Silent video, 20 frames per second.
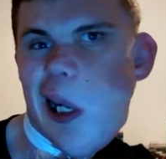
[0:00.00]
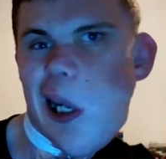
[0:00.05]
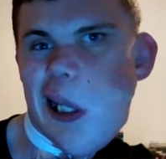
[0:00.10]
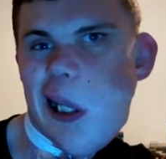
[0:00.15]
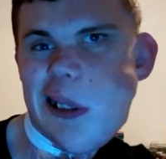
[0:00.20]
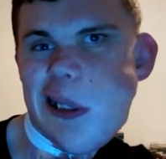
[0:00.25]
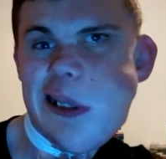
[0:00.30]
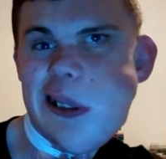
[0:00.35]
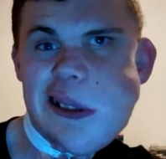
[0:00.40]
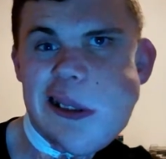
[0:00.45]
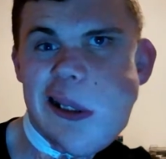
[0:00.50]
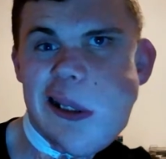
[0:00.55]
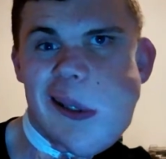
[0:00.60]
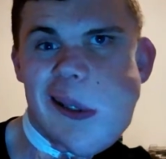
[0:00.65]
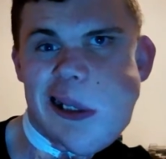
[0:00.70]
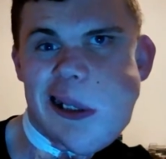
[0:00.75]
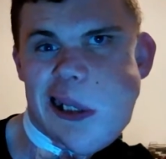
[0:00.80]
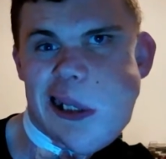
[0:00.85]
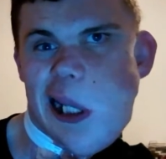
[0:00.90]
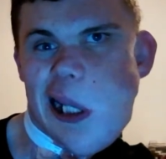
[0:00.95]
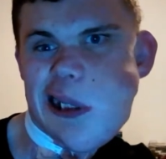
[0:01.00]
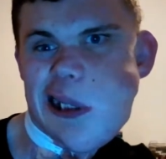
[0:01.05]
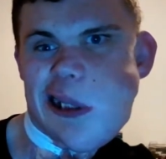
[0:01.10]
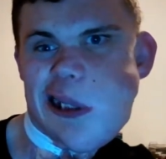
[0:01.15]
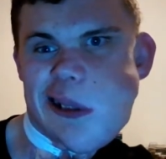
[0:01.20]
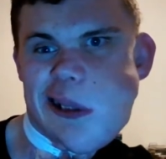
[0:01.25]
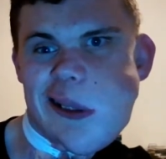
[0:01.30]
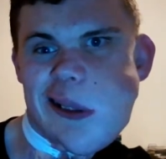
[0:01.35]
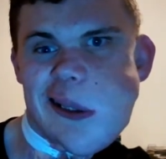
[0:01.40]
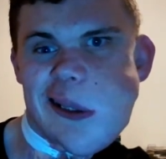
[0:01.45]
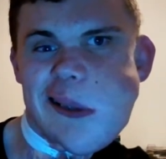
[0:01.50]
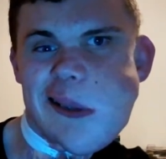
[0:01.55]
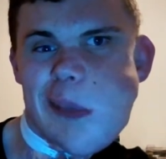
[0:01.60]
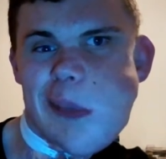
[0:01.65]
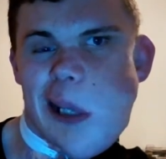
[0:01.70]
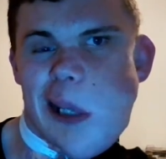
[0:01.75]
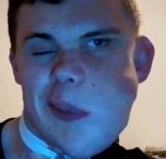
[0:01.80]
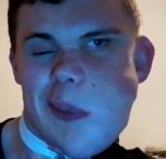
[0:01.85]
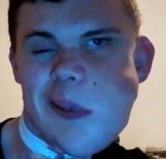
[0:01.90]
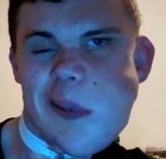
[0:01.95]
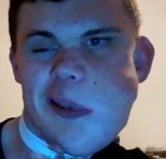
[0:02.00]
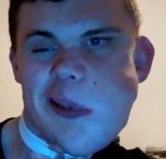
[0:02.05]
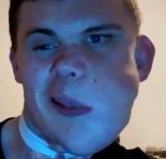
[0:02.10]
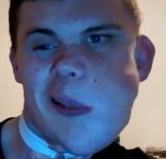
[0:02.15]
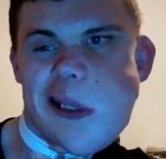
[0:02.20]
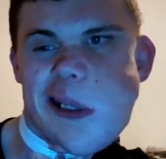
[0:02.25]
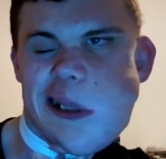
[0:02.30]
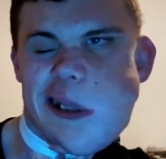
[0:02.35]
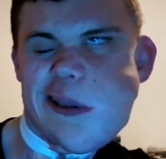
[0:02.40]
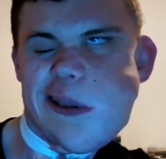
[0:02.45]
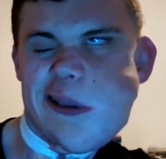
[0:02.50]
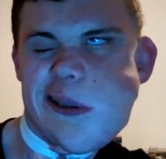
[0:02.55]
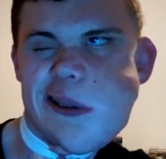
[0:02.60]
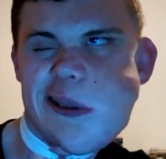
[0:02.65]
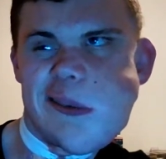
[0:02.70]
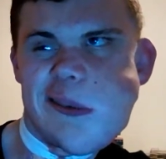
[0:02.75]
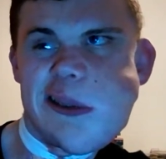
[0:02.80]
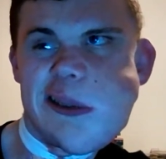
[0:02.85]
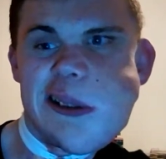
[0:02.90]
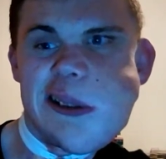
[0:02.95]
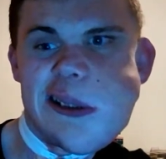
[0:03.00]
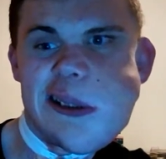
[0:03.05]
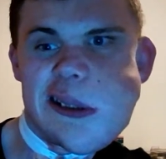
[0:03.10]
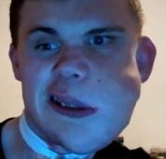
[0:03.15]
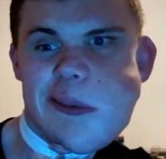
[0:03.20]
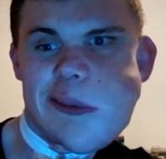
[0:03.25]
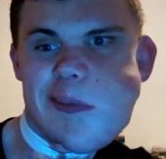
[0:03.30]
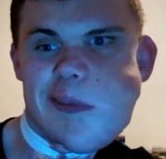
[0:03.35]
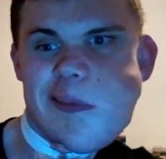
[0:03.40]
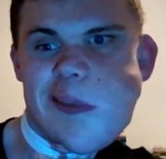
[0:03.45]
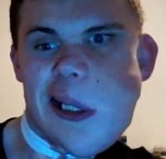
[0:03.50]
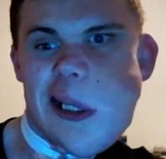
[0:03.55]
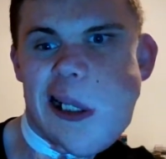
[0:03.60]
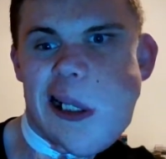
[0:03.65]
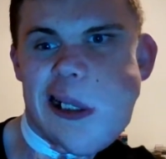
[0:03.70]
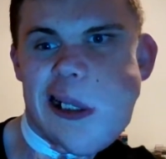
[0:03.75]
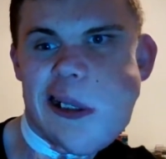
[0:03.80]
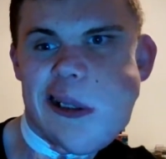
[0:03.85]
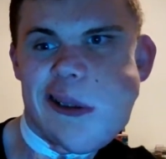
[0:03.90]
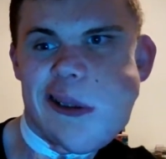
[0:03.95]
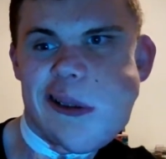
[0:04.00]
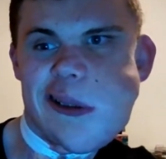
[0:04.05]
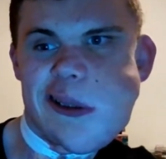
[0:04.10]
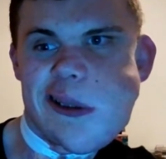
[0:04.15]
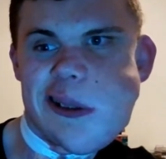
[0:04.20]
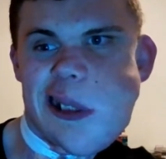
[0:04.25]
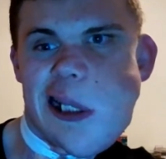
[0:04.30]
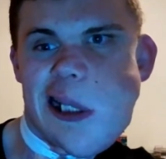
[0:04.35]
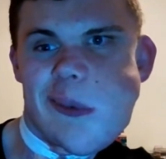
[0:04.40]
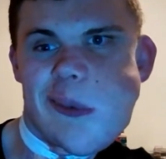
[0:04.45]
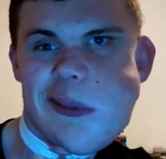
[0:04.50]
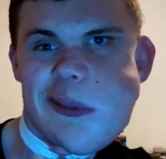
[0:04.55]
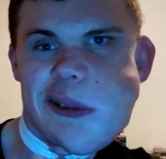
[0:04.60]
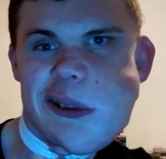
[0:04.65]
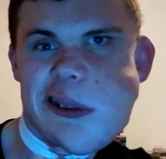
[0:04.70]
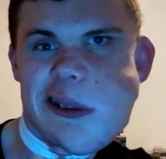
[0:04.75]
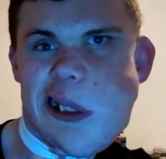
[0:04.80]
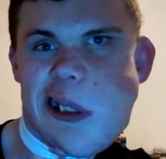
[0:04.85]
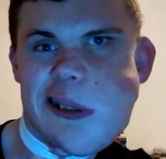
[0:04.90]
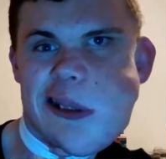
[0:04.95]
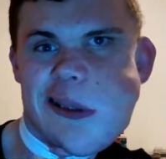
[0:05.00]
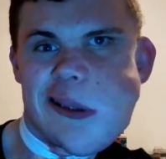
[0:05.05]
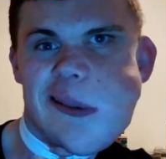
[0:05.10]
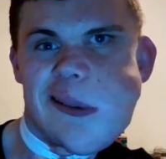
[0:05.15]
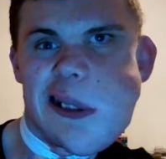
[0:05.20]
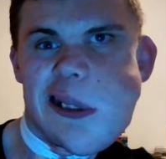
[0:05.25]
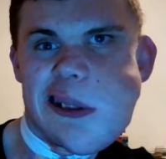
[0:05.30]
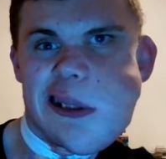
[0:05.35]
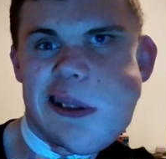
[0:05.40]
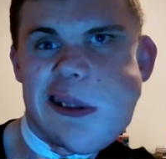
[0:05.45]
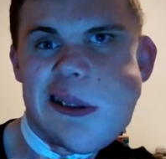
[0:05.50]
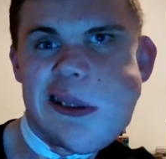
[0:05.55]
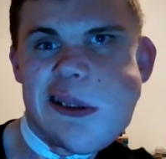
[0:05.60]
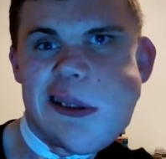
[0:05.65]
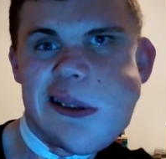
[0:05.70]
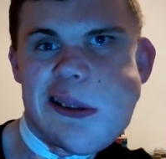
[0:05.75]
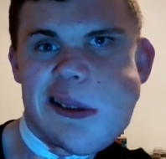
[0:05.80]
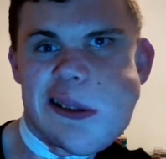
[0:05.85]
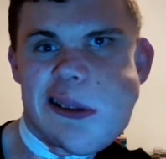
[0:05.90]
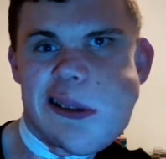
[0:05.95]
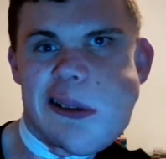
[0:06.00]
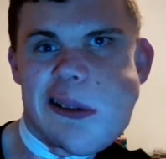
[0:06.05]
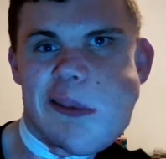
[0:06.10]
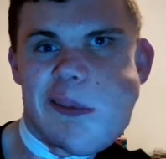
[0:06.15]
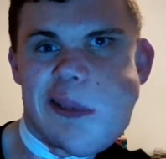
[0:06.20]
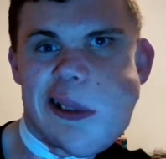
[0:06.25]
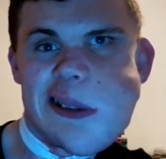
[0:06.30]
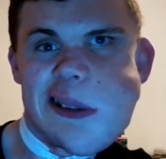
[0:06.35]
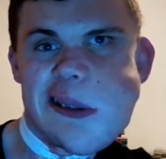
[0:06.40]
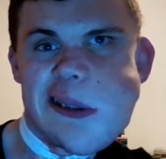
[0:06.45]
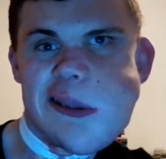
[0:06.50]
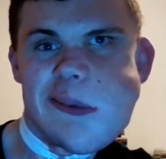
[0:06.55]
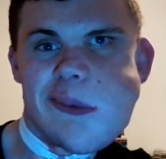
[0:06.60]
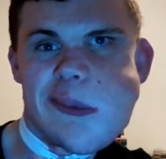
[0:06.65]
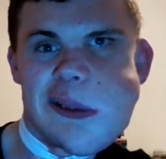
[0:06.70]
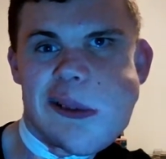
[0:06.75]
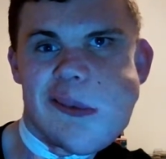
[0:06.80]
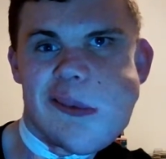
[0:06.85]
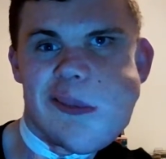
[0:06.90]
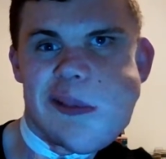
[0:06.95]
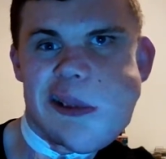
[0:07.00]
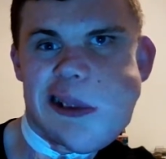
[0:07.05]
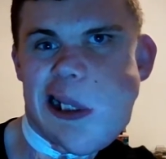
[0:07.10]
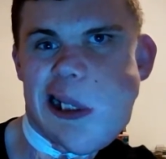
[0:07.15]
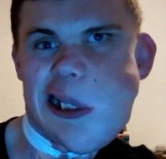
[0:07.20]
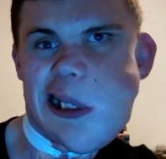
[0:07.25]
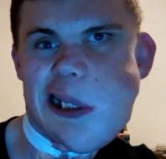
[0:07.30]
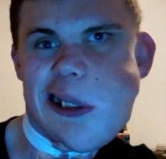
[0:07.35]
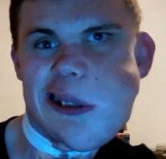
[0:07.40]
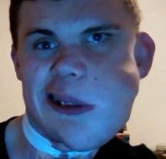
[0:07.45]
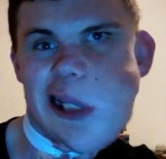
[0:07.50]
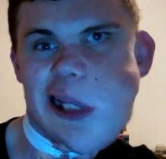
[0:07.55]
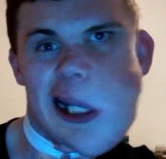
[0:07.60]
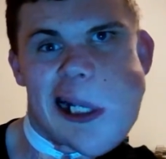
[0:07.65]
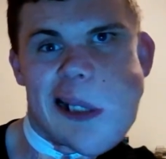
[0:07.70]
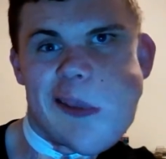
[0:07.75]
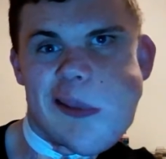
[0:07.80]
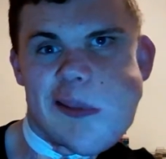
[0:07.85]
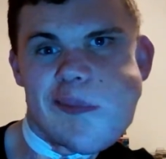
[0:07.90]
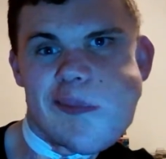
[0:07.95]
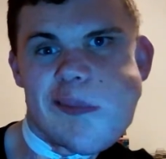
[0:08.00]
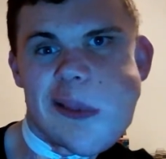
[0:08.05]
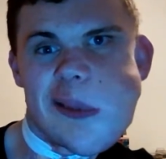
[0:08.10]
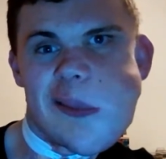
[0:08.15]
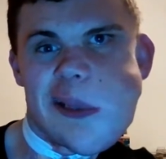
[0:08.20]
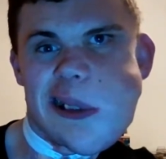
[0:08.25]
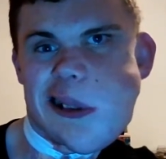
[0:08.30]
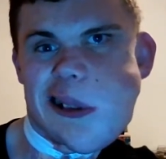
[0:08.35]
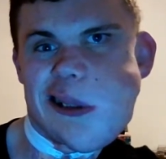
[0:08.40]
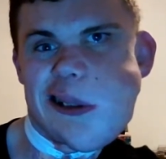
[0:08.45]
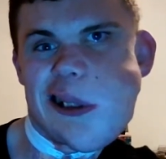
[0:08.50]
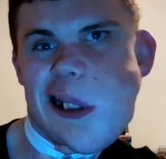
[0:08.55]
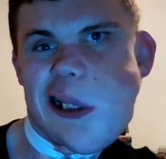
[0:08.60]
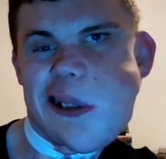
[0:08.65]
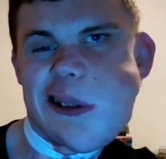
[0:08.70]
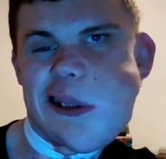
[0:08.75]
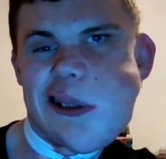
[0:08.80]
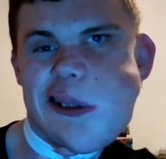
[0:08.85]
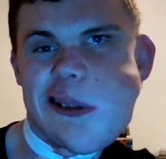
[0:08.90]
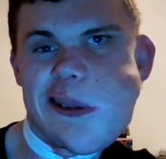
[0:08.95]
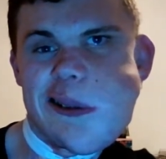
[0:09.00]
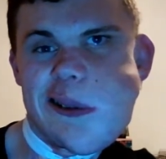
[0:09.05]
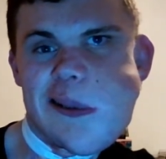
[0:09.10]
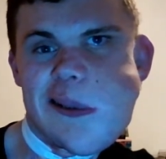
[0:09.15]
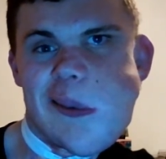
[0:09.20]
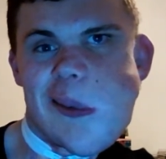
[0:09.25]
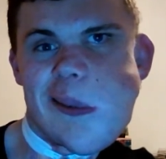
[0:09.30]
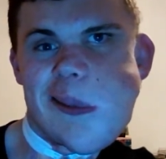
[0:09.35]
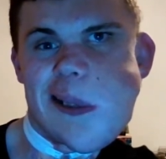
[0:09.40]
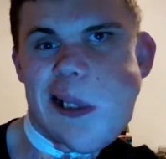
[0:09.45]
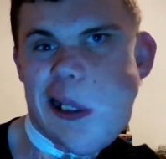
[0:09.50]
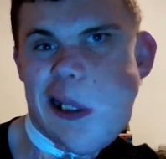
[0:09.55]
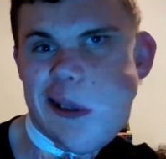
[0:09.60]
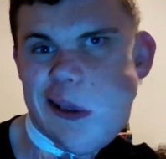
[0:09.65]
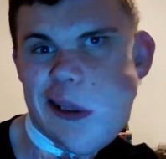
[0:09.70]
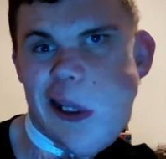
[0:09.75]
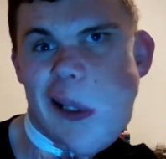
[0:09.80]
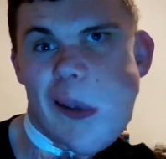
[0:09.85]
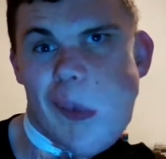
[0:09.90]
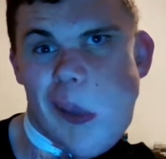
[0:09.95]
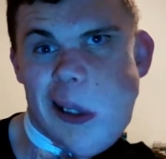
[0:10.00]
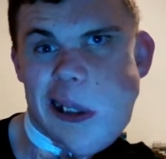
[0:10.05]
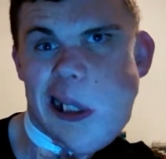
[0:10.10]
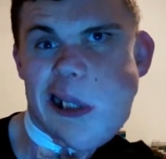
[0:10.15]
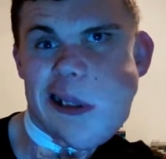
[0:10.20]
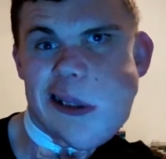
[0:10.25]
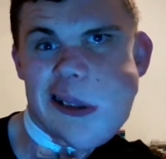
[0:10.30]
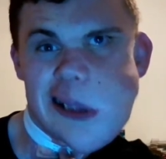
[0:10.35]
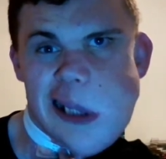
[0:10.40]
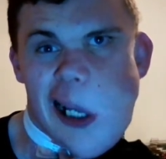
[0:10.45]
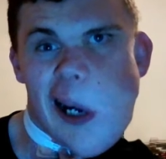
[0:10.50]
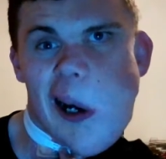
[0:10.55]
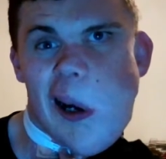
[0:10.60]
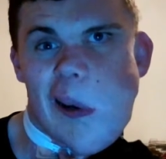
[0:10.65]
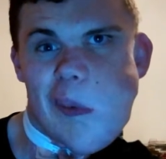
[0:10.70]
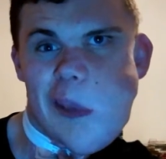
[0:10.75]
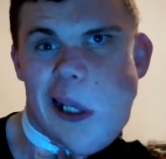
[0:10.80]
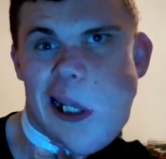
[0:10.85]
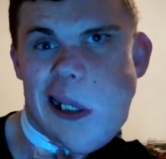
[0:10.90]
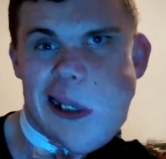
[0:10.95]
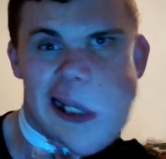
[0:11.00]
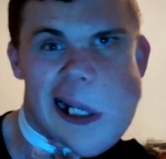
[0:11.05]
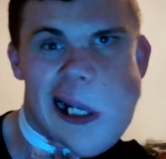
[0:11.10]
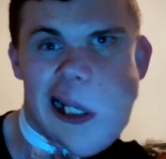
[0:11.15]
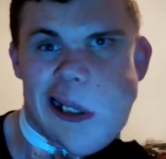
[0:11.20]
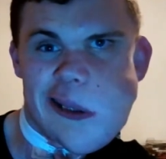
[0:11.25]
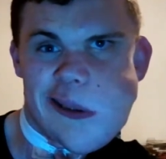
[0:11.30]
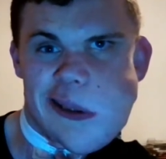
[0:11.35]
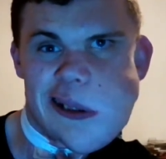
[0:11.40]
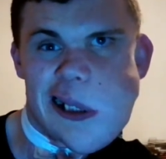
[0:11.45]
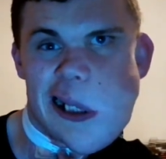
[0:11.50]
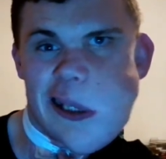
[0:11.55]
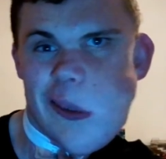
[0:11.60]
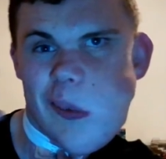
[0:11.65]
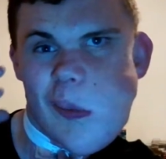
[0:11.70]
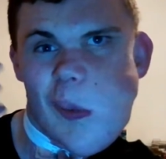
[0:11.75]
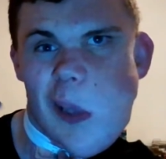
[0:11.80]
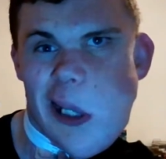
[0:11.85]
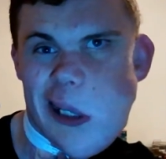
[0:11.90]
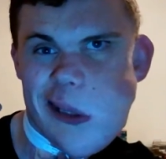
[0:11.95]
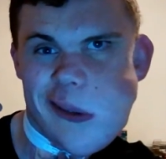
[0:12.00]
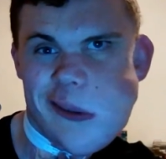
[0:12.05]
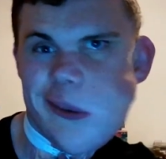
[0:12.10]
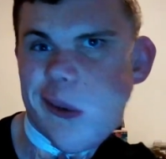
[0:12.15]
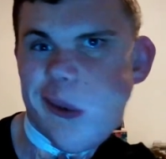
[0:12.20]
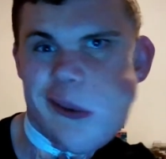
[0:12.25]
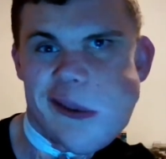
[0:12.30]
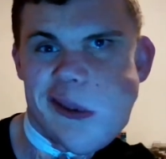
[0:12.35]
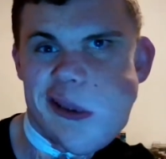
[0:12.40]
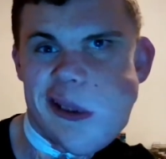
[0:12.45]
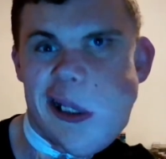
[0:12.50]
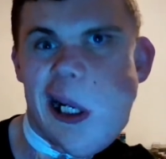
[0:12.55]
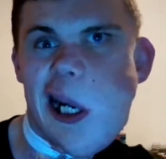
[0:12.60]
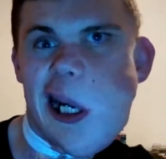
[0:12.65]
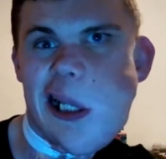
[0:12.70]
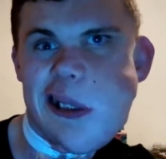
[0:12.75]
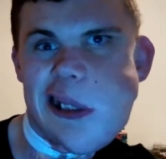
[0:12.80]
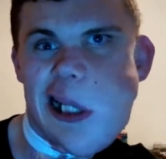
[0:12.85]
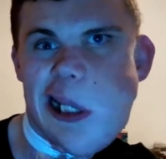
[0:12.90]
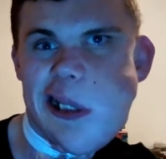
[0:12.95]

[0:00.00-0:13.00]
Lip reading: Honestly, I had heard that there was, like, a huge surprise at the end credit scene of this movie, and I was really excited for it, and so when I saw that, I just went nuts.